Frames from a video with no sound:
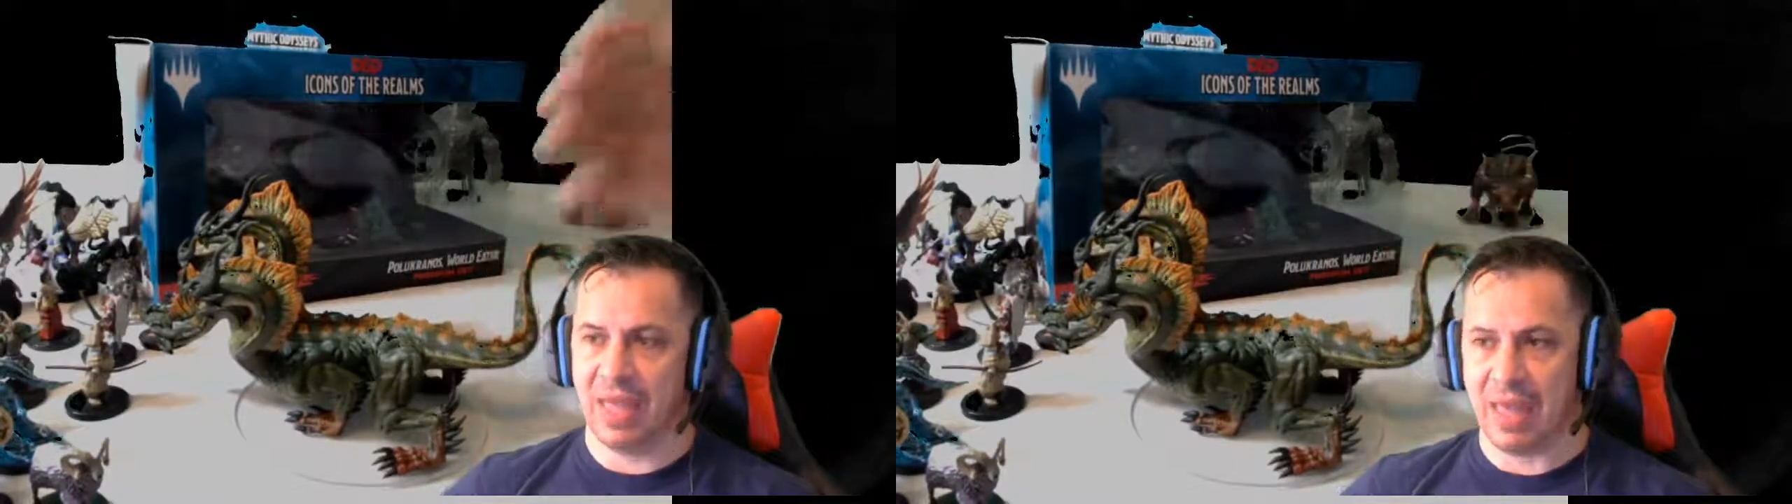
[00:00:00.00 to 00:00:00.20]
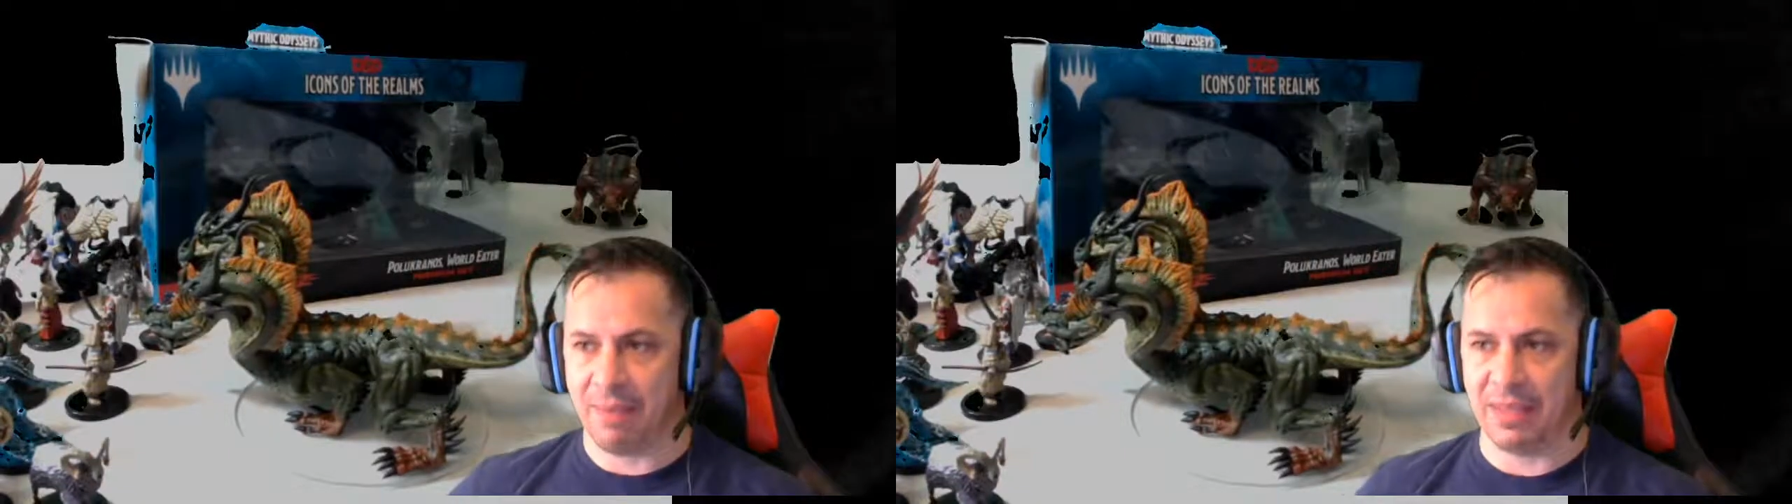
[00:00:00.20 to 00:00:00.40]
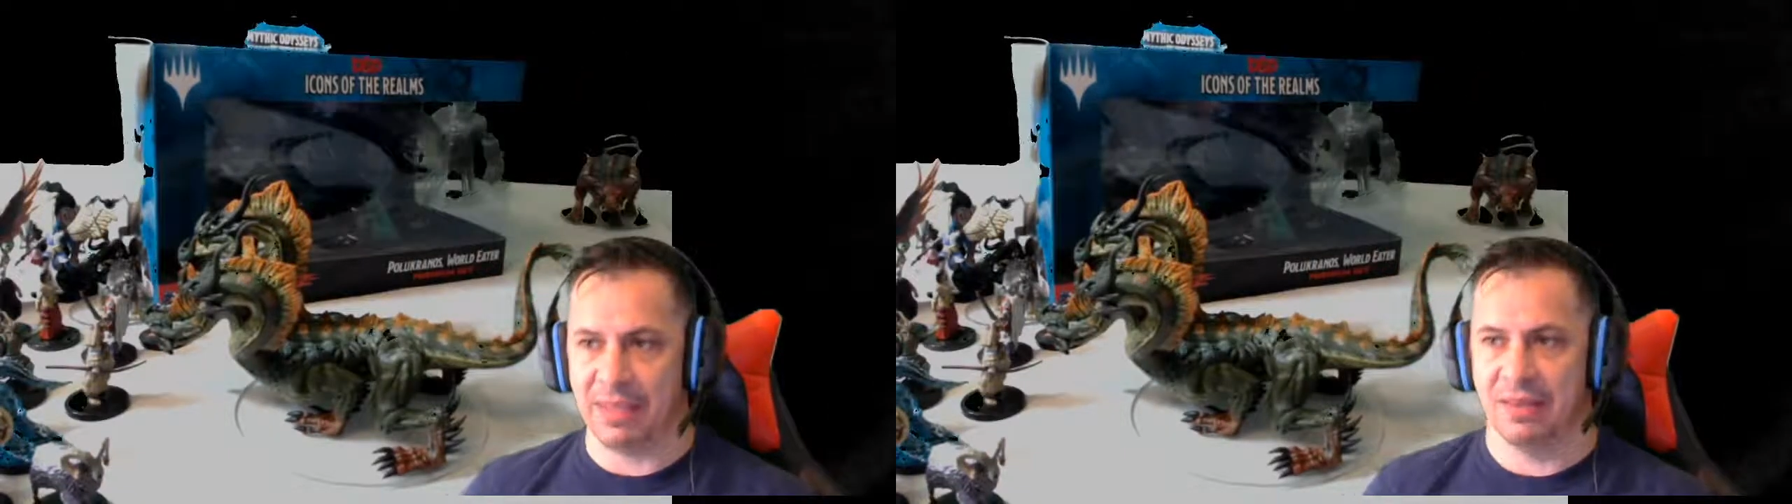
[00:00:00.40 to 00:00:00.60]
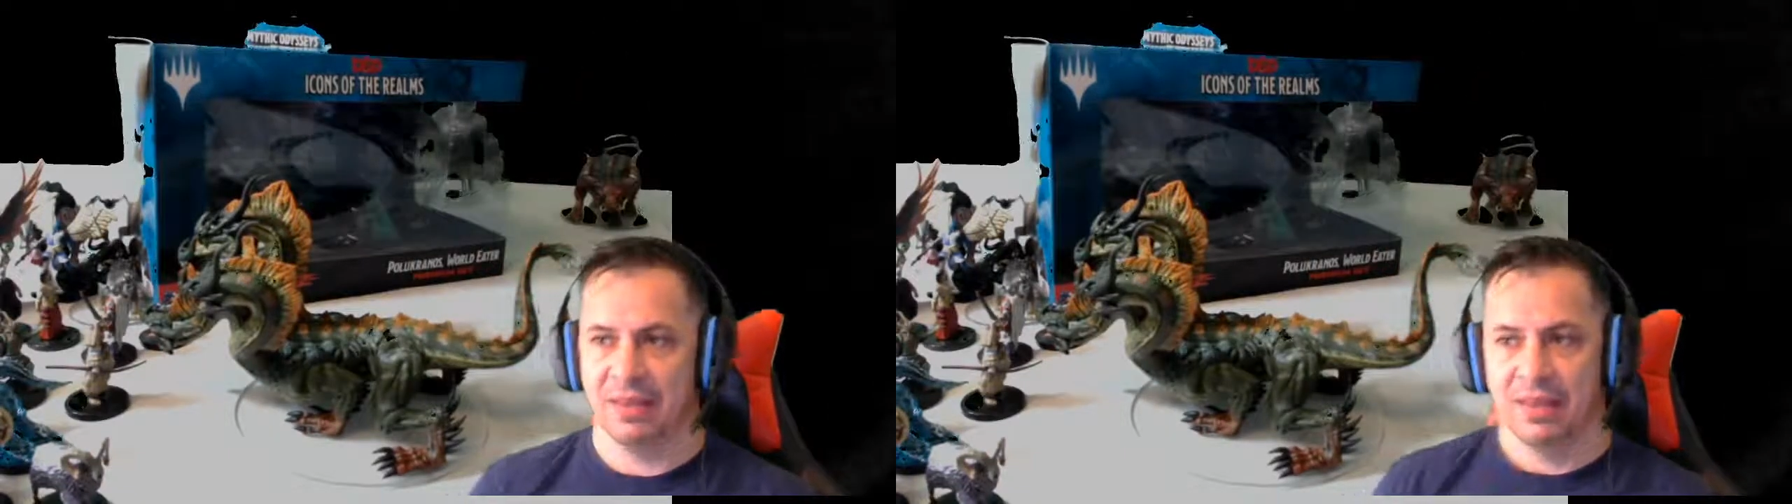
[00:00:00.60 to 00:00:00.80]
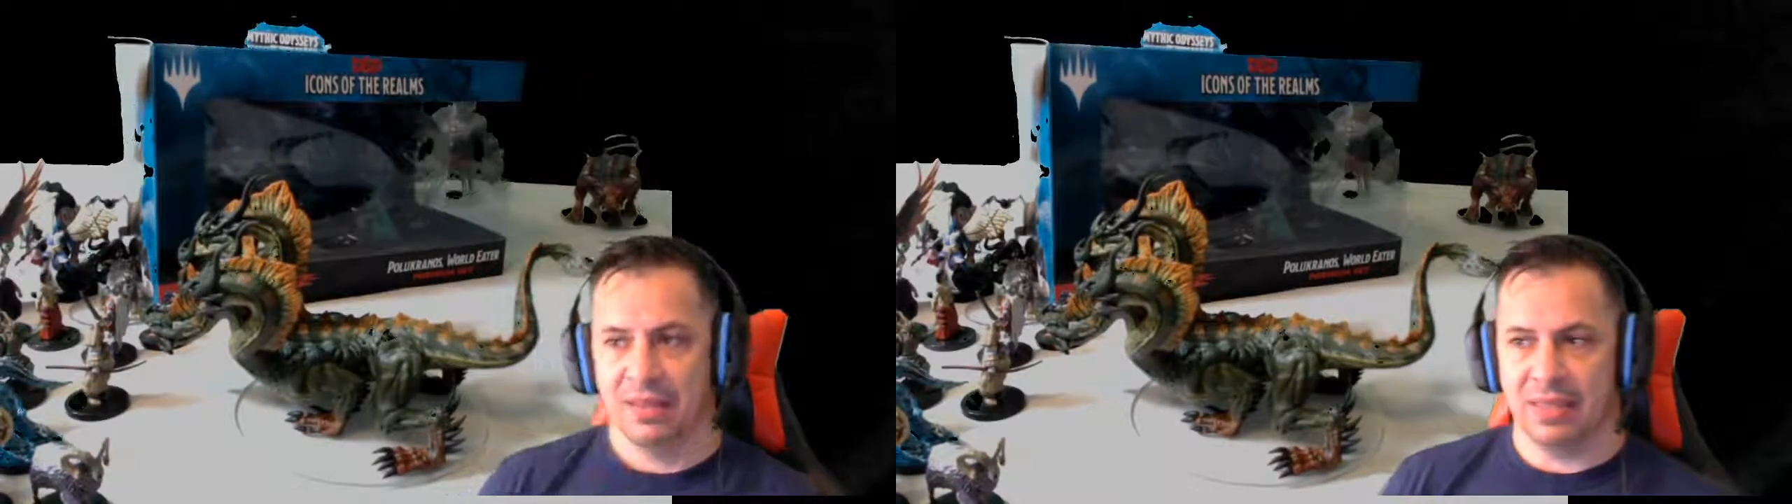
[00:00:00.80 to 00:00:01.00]
happy
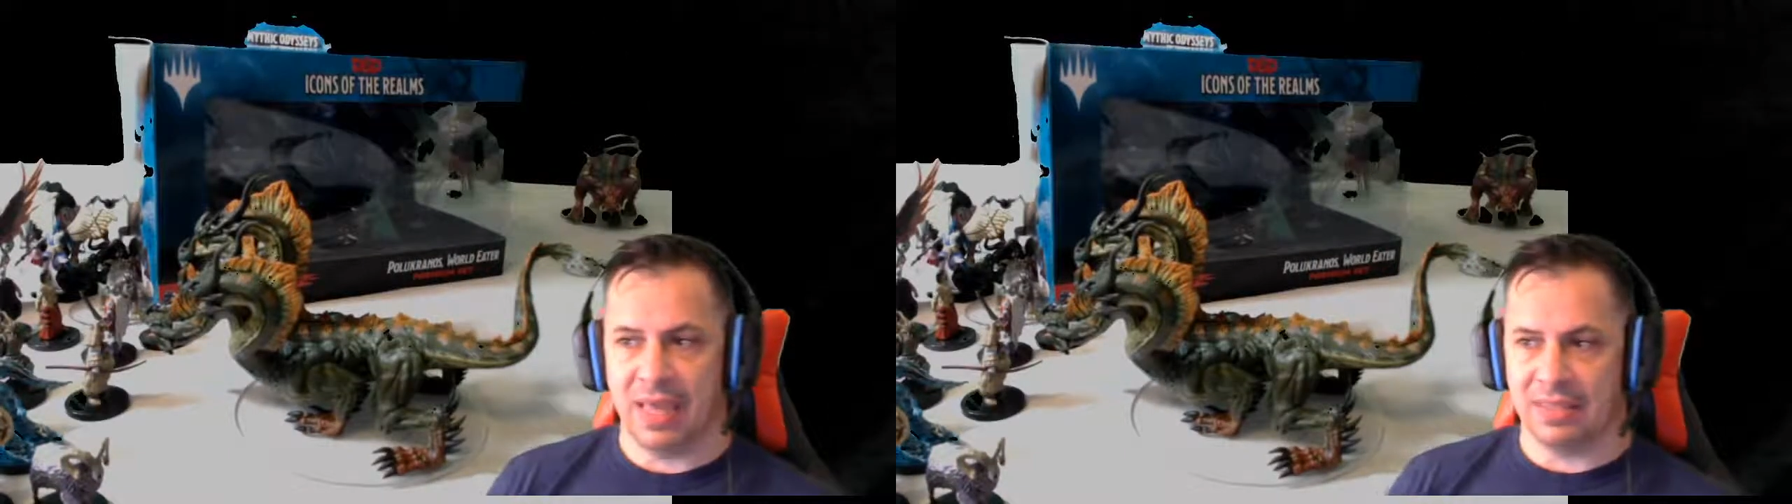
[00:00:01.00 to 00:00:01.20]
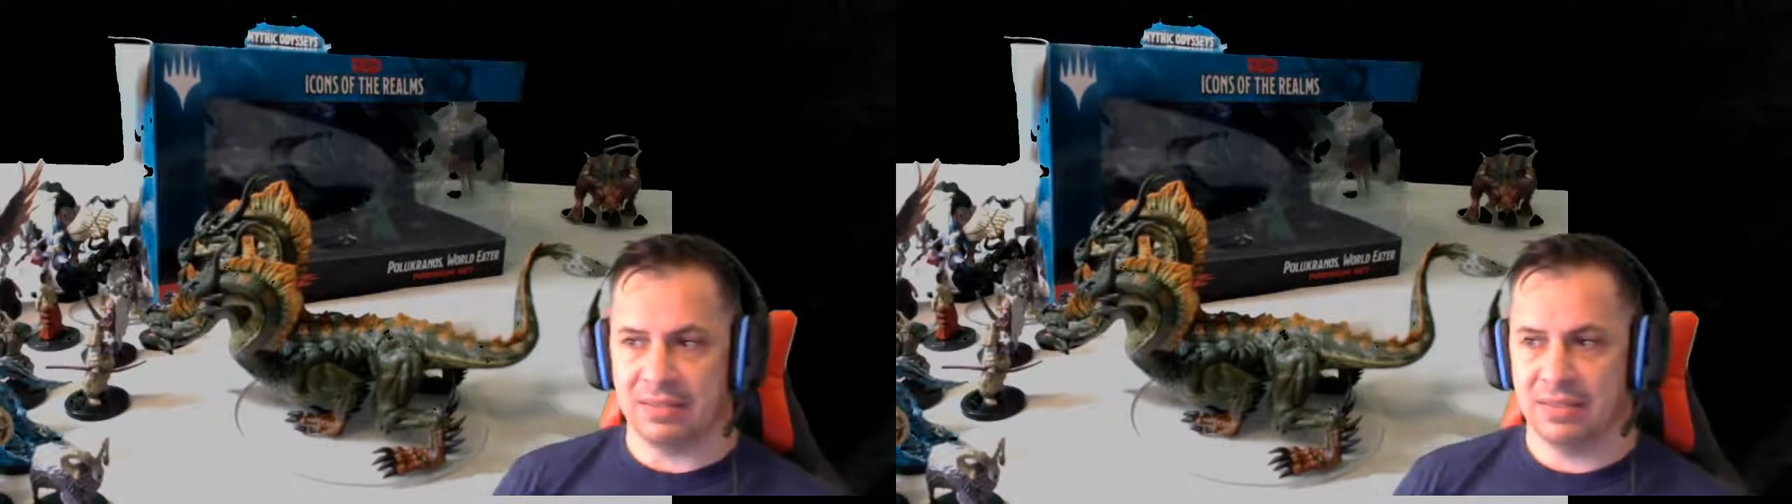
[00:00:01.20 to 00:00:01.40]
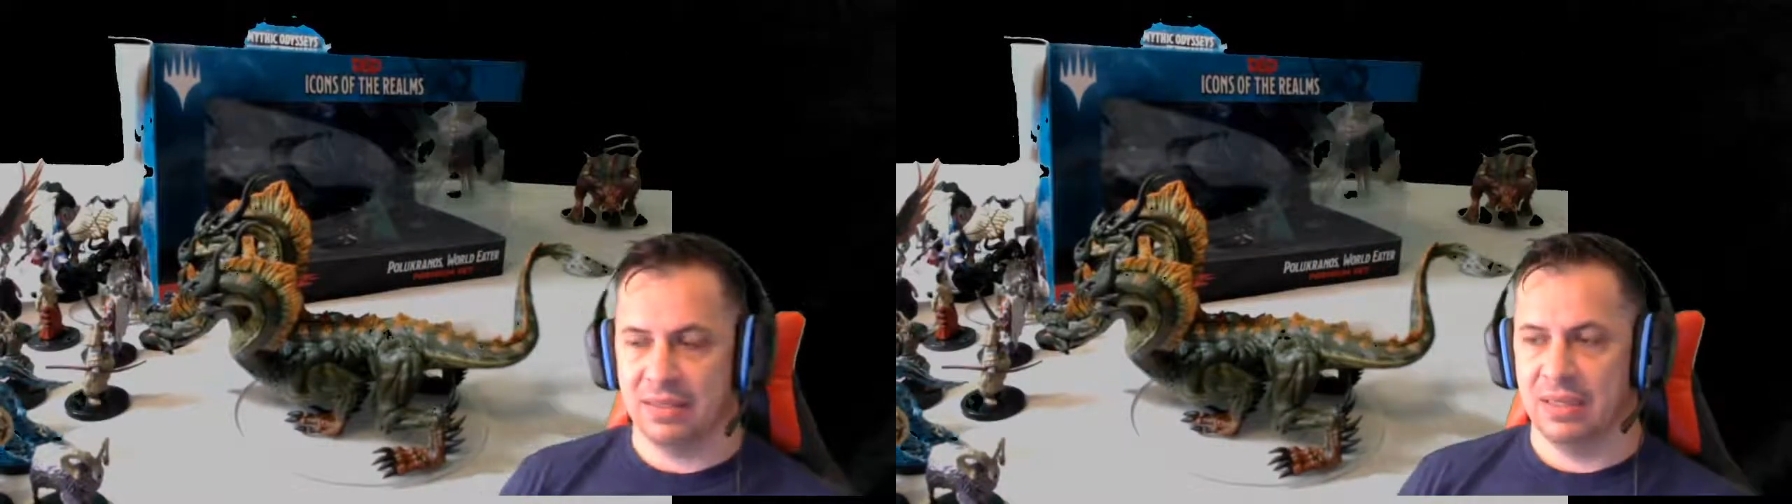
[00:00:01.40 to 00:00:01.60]
that.